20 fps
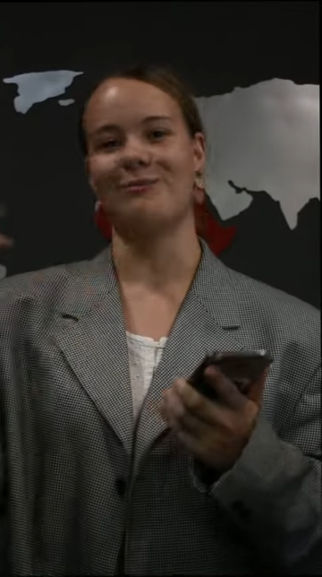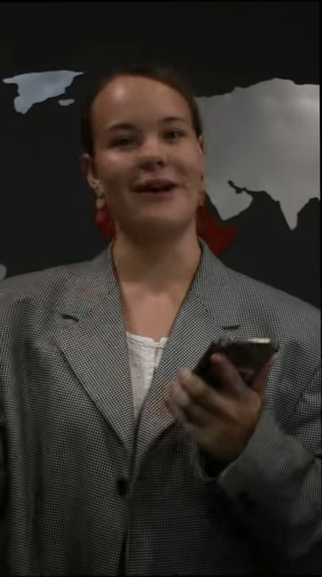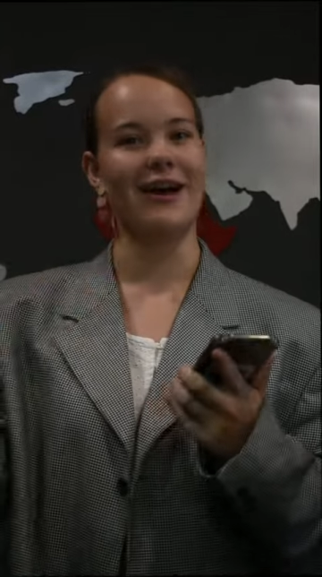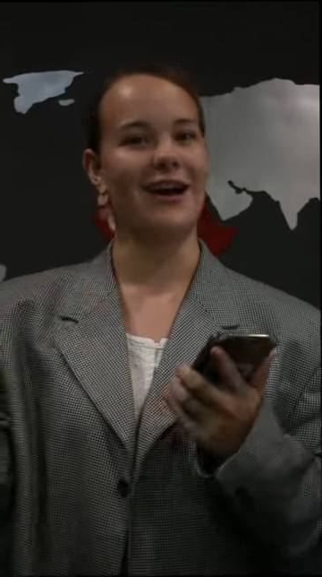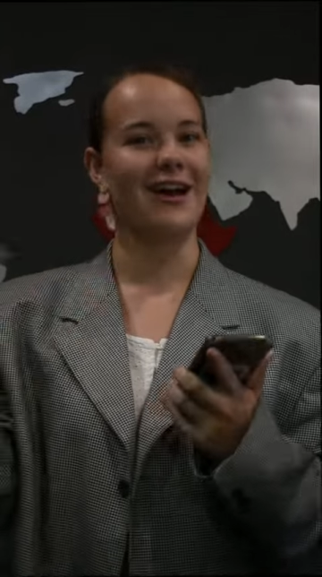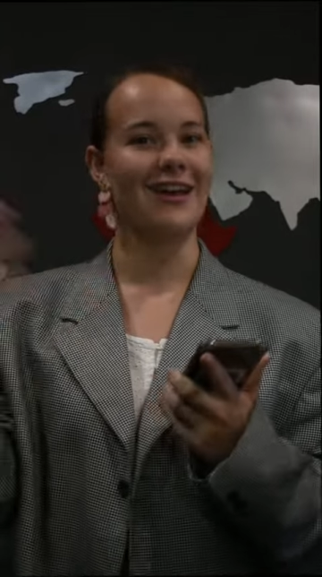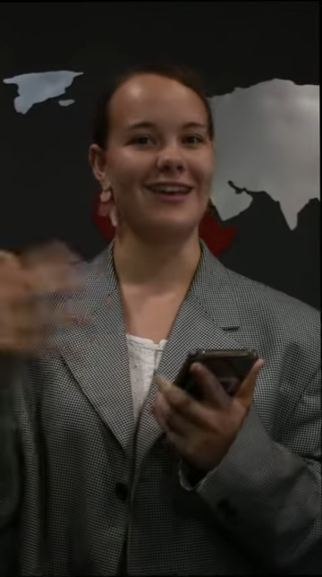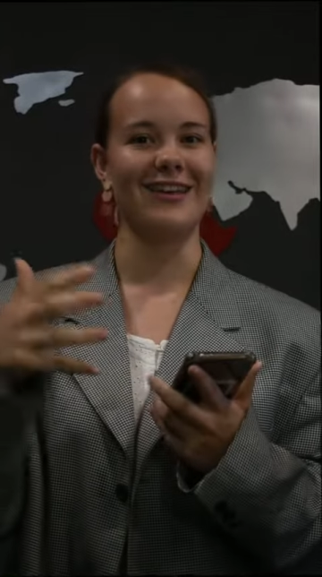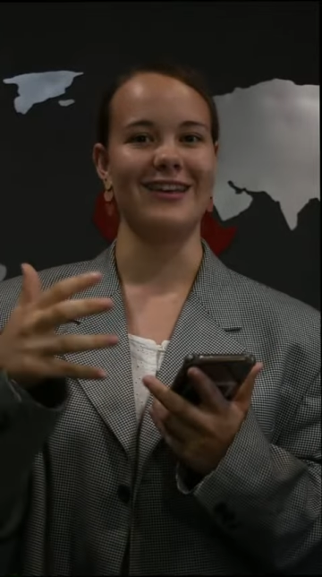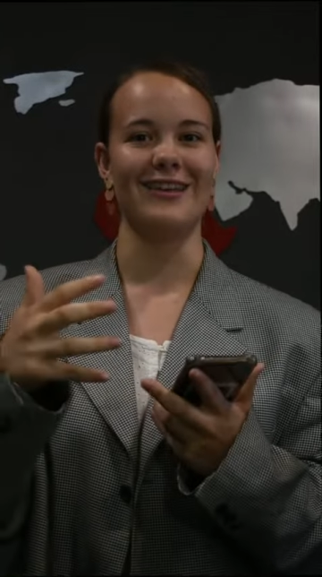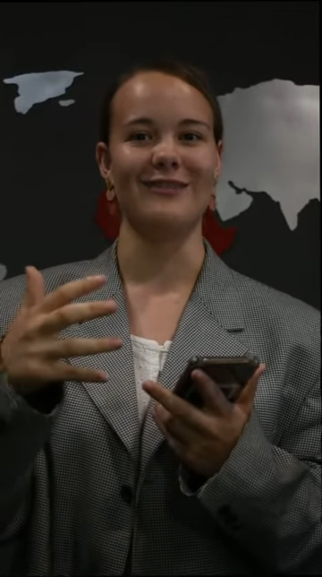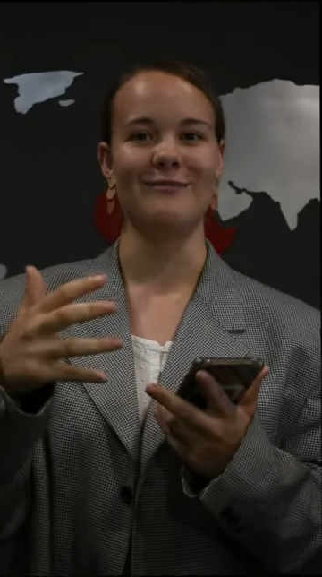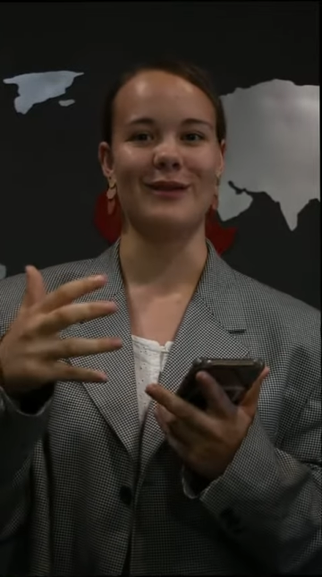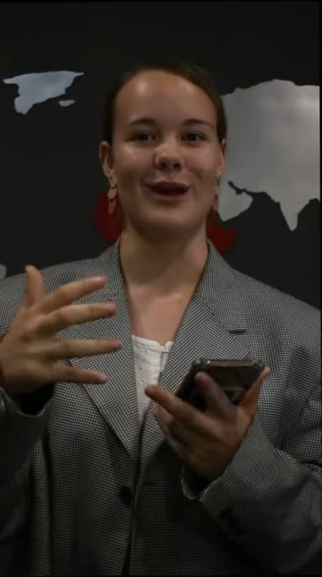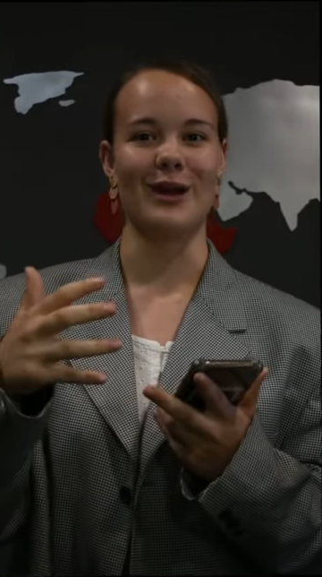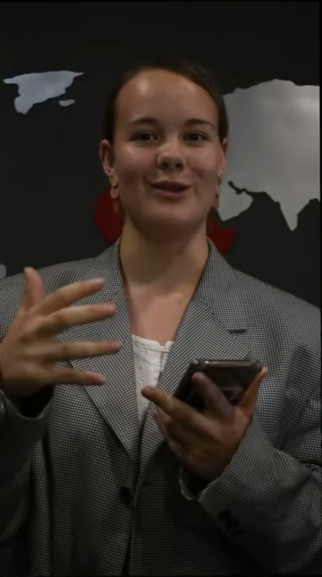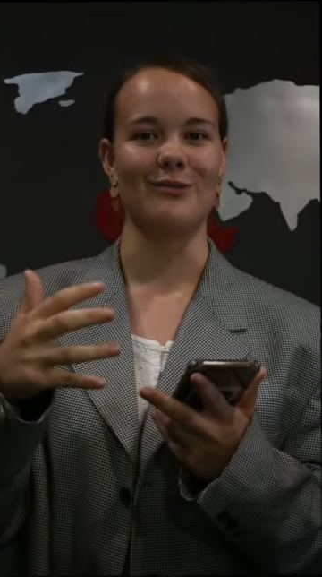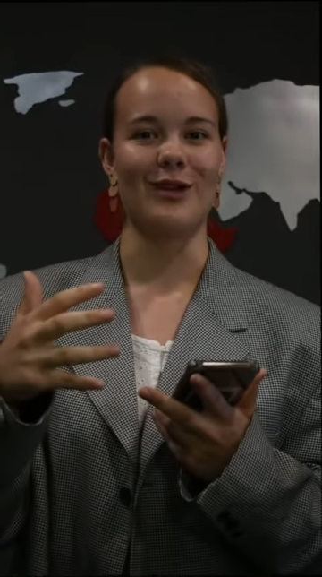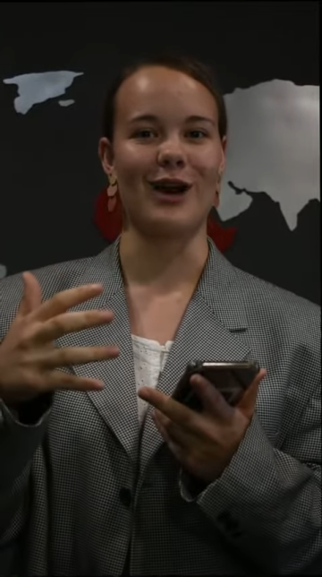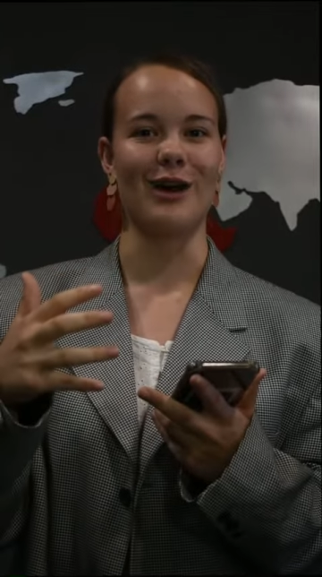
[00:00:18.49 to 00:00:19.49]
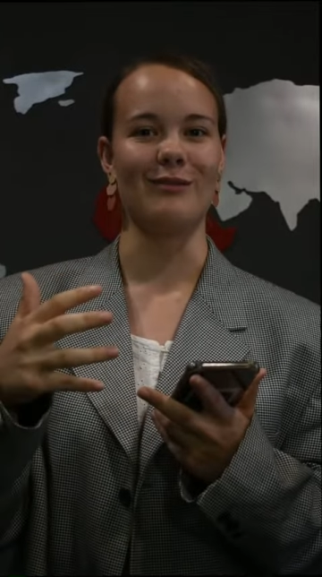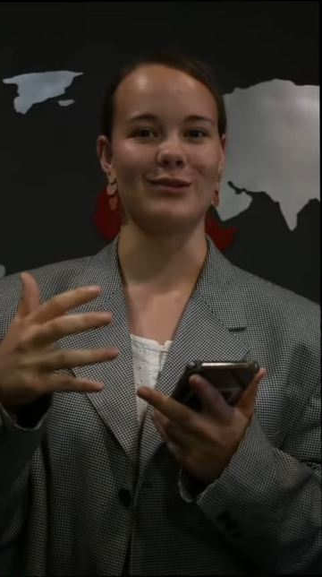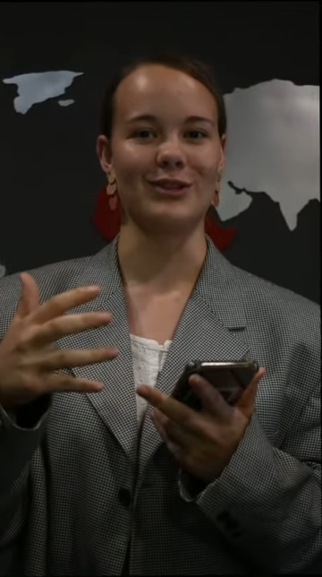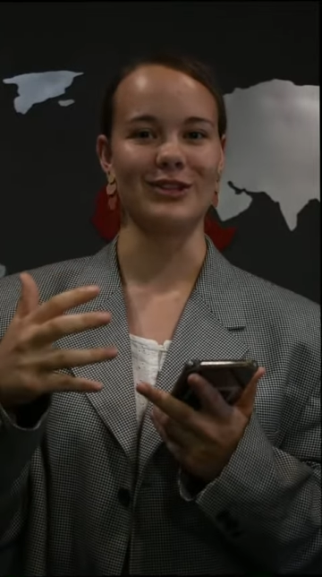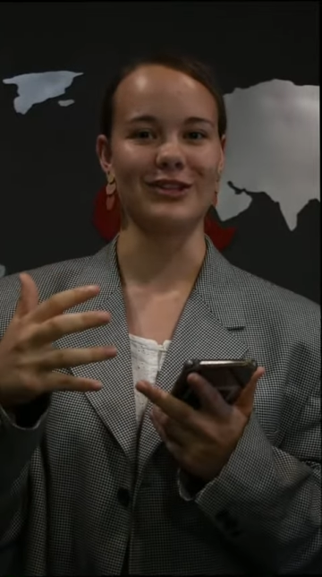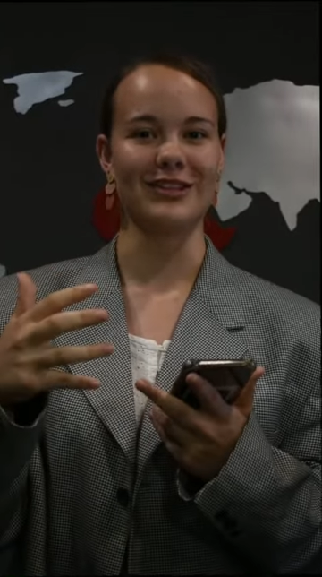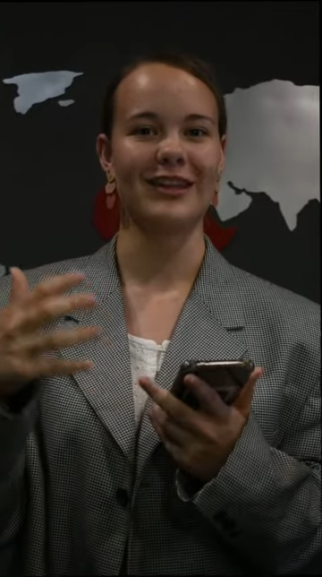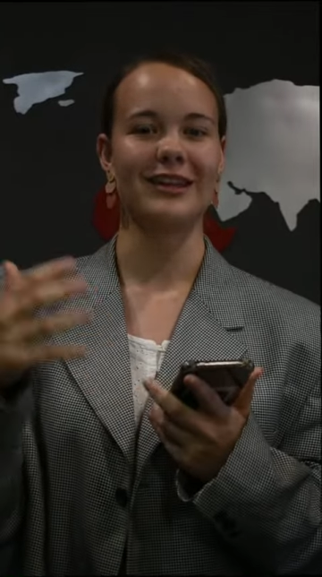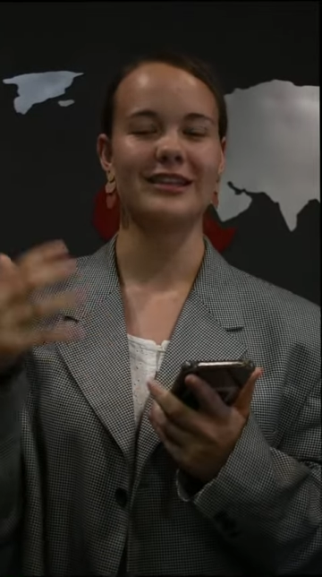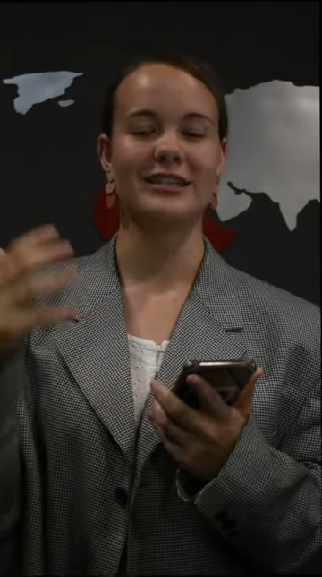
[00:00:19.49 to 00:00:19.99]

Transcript: by robbers.